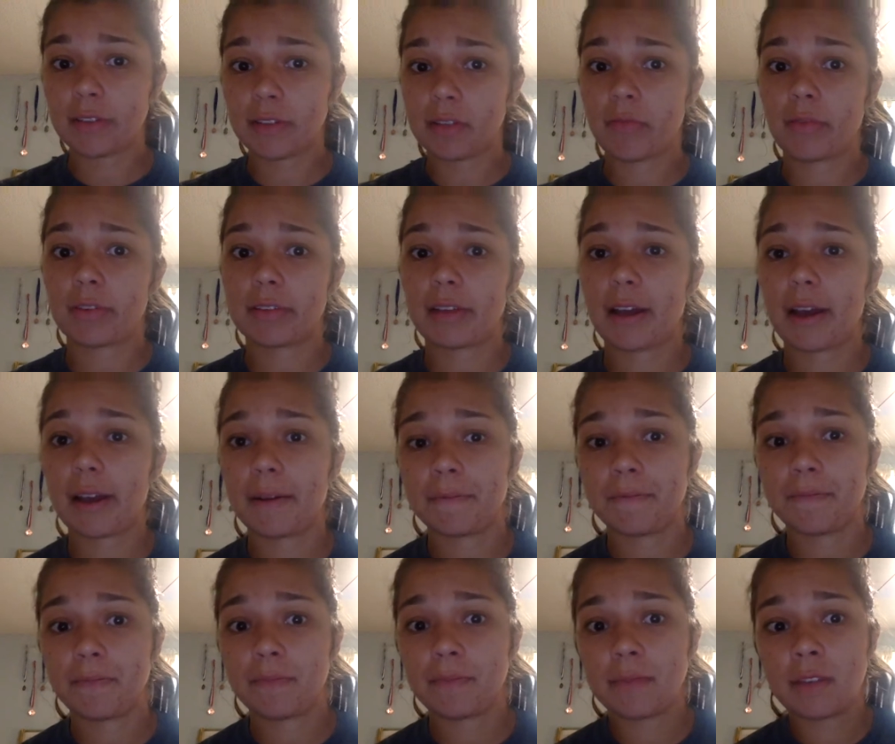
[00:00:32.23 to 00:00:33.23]
suicide.
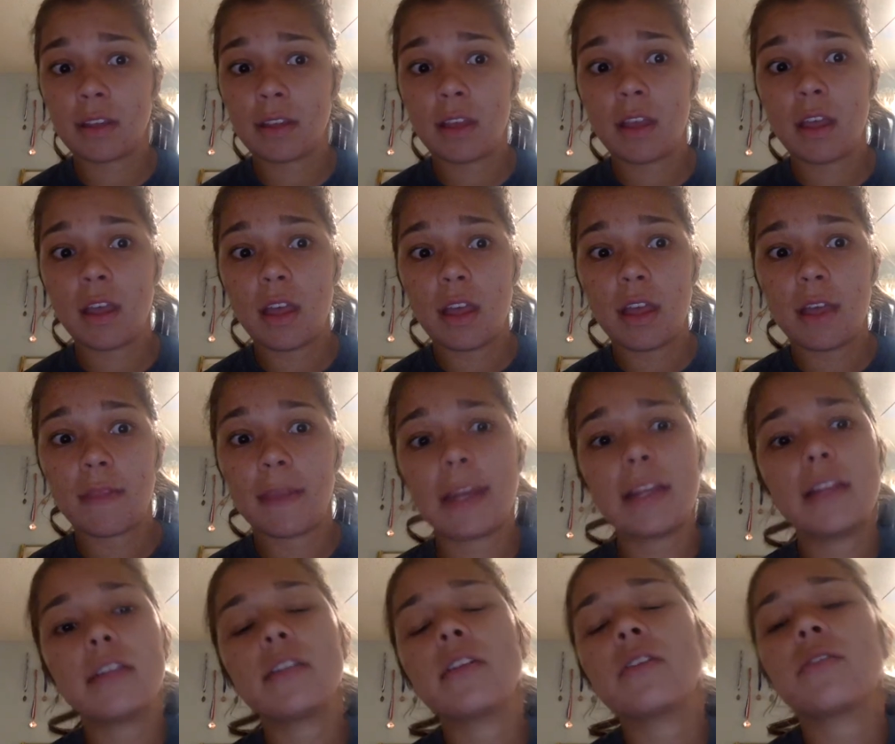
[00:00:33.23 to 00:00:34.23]
They
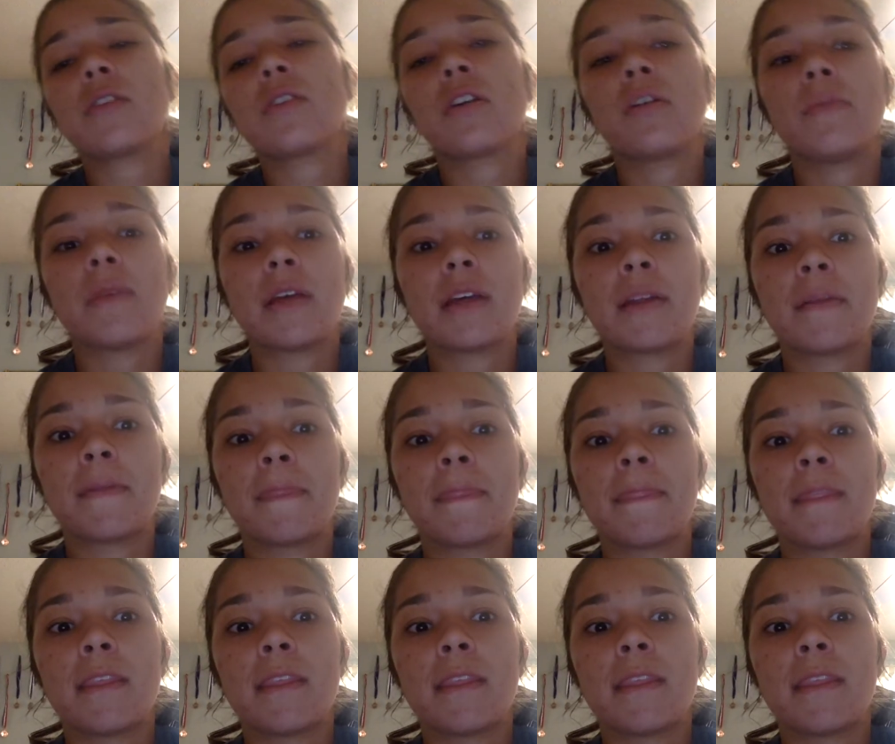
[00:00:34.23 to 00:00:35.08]
need to determine